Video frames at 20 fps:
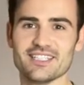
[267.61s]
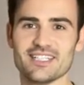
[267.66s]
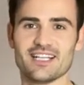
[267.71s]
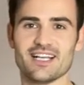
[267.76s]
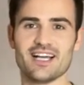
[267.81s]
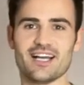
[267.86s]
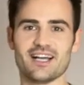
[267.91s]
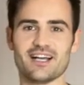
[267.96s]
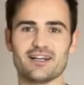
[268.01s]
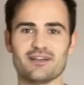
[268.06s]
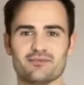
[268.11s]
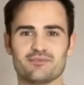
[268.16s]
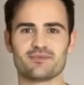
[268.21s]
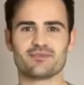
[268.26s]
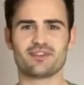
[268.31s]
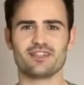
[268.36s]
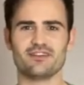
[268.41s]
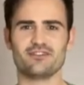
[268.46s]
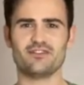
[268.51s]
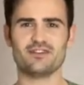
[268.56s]

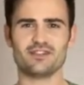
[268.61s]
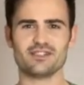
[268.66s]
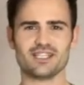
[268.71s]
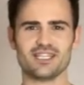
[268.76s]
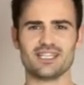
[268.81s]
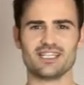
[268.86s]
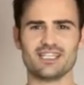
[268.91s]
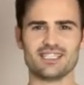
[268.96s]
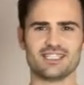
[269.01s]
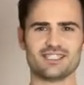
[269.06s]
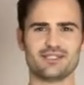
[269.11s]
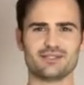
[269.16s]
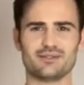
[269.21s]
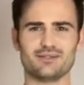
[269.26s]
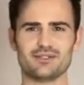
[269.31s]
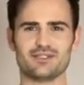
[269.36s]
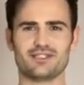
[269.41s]
It feels like it's sort